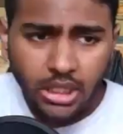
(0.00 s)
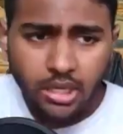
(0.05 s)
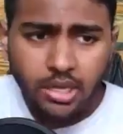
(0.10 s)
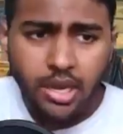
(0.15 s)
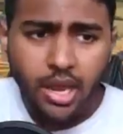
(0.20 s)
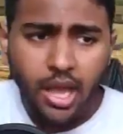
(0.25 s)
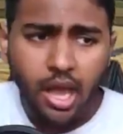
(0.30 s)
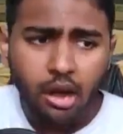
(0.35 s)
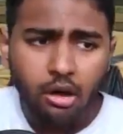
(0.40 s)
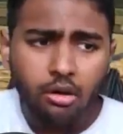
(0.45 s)

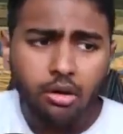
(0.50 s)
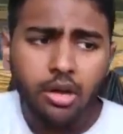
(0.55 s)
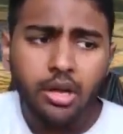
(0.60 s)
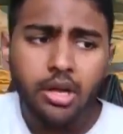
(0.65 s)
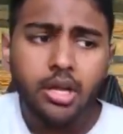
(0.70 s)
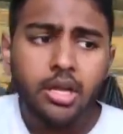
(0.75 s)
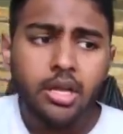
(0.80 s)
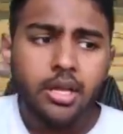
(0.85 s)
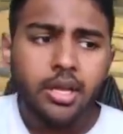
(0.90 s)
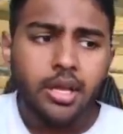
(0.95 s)
Now
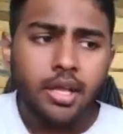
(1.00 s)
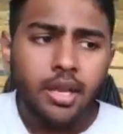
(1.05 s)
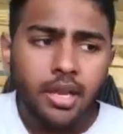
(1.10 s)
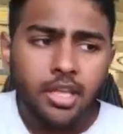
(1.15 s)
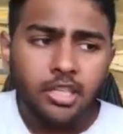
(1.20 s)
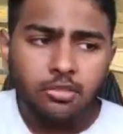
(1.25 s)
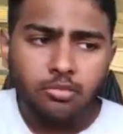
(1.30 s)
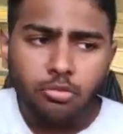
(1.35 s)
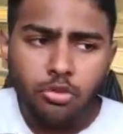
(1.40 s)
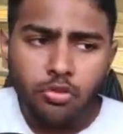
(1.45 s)

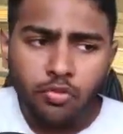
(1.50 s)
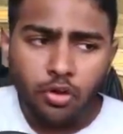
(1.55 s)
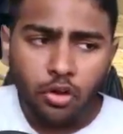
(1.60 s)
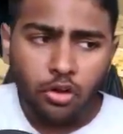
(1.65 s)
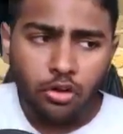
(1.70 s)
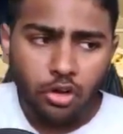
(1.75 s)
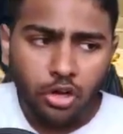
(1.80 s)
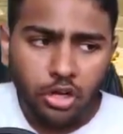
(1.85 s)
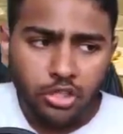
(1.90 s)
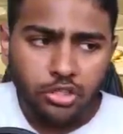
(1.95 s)
let's move
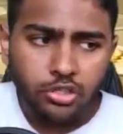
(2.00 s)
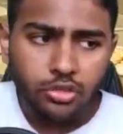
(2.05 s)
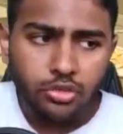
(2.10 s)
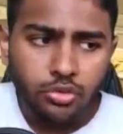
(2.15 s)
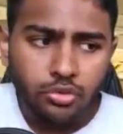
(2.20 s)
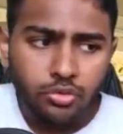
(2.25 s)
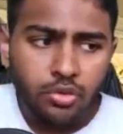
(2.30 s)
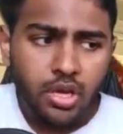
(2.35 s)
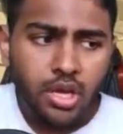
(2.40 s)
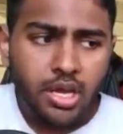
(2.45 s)
on
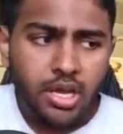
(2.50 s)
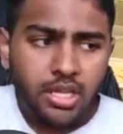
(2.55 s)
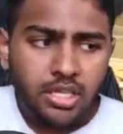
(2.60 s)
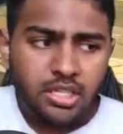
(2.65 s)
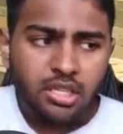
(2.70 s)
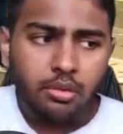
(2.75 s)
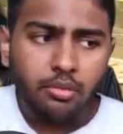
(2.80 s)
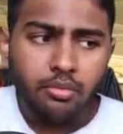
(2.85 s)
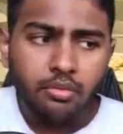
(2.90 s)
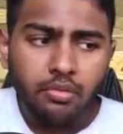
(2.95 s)
onto
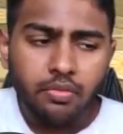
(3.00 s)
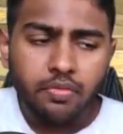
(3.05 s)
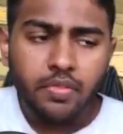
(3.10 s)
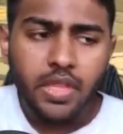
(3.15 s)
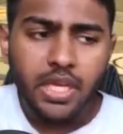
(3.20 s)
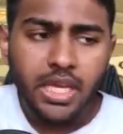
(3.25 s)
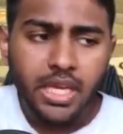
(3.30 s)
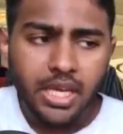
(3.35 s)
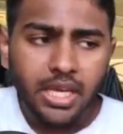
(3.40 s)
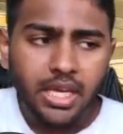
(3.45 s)
some of
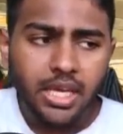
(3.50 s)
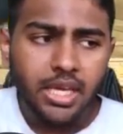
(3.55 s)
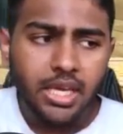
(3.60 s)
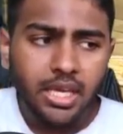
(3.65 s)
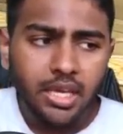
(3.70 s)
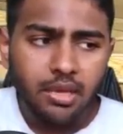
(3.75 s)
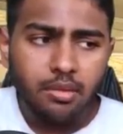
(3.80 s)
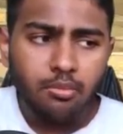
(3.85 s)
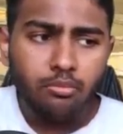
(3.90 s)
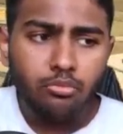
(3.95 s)
the
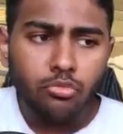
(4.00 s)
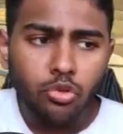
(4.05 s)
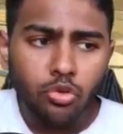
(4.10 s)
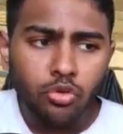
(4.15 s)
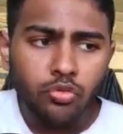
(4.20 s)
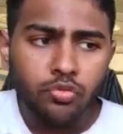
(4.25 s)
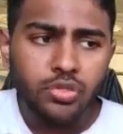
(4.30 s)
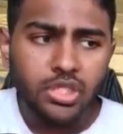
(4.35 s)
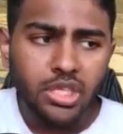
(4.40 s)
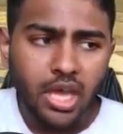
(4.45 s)
key
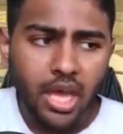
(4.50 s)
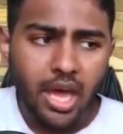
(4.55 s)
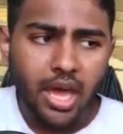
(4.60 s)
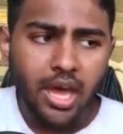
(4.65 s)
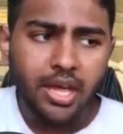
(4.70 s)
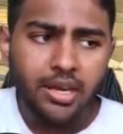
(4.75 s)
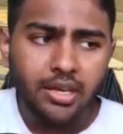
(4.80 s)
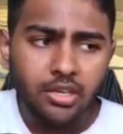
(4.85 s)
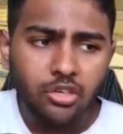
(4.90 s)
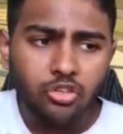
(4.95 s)
moves
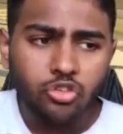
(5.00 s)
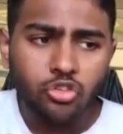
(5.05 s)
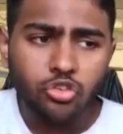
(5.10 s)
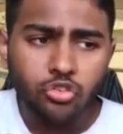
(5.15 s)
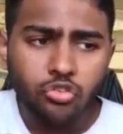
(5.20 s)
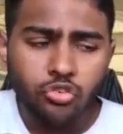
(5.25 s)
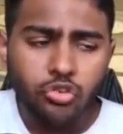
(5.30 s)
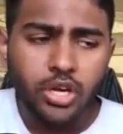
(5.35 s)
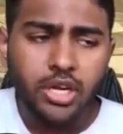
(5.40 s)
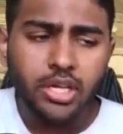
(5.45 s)
and
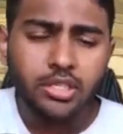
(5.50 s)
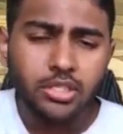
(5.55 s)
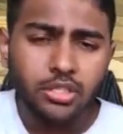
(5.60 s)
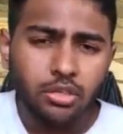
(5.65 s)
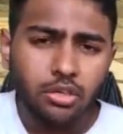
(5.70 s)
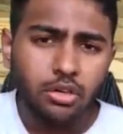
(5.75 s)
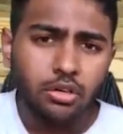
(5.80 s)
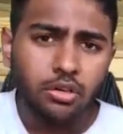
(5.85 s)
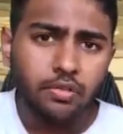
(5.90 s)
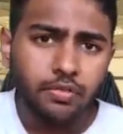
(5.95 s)
tricks
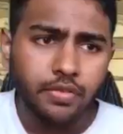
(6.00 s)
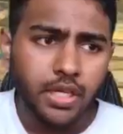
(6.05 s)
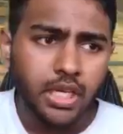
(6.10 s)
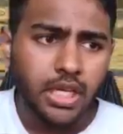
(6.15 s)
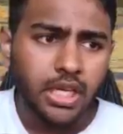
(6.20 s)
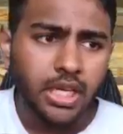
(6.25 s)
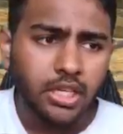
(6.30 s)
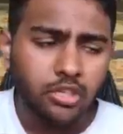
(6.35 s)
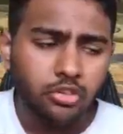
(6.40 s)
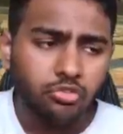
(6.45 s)
of
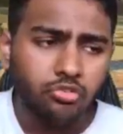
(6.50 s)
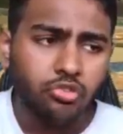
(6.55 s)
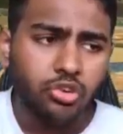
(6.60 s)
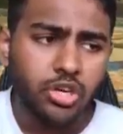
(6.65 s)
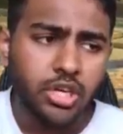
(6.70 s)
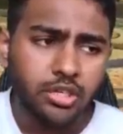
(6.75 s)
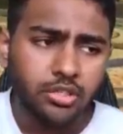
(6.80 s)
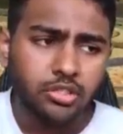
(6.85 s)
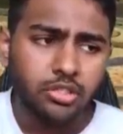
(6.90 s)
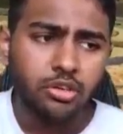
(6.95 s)

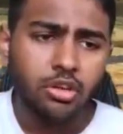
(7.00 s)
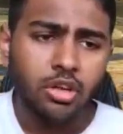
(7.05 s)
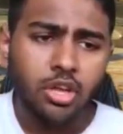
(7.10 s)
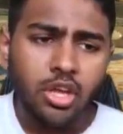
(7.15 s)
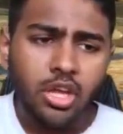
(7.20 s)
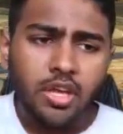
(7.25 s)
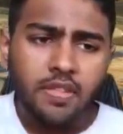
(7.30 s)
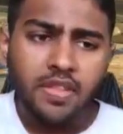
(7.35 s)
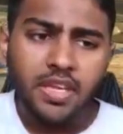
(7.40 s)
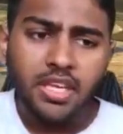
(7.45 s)
Katarina. So
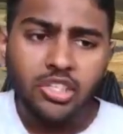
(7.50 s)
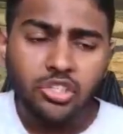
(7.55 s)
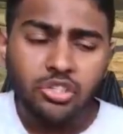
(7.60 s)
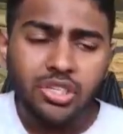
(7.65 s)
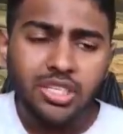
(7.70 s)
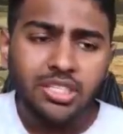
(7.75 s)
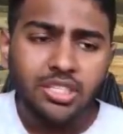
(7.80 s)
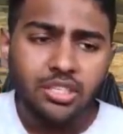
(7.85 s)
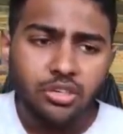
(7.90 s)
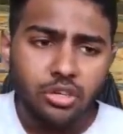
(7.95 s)
things you
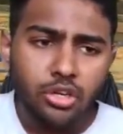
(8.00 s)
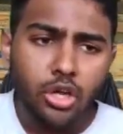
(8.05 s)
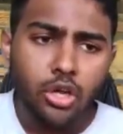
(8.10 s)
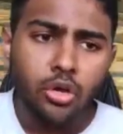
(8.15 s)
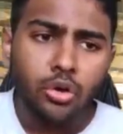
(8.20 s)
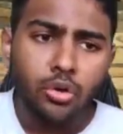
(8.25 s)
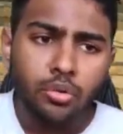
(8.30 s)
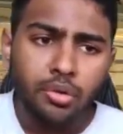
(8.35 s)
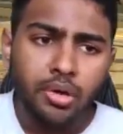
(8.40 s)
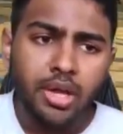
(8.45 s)
need to
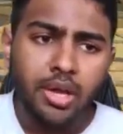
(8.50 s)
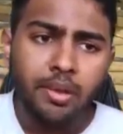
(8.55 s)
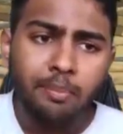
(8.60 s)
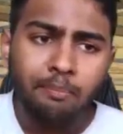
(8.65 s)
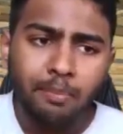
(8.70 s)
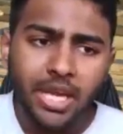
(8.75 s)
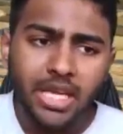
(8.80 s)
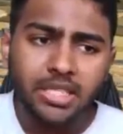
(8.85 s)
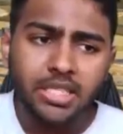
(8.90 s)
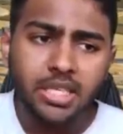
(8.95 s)
know.
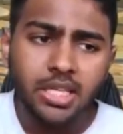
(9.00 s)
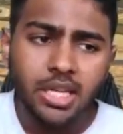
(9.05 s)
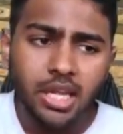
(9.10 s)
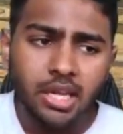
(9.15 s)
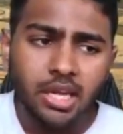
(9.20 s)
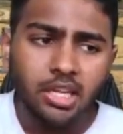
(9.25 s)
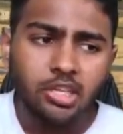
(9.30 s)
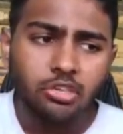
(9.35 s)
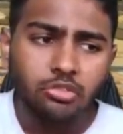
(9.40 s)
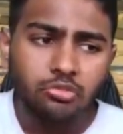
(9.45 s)
Basically,
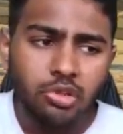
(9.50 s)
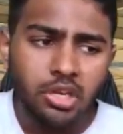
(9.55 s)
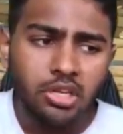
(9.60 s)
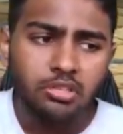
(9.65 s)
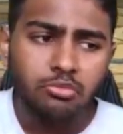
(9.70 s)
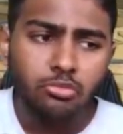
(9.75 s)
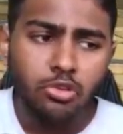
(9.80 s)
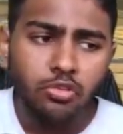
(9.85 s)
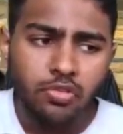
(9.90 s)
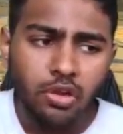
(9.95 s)

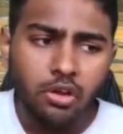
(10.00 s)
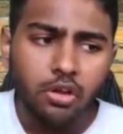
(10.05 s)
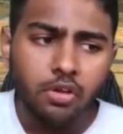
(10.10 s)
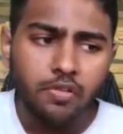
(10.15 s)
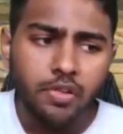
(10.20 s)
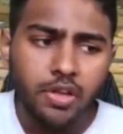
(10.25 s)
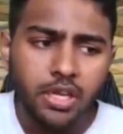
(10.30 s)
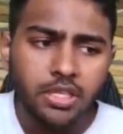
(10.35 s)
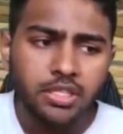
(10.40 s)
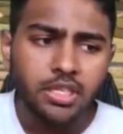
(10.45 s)
Katarina's moves, a lot of
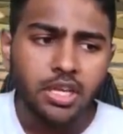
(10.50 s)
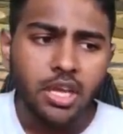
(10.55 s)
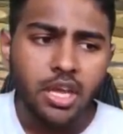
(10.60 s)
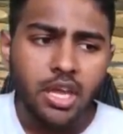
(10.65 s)
hers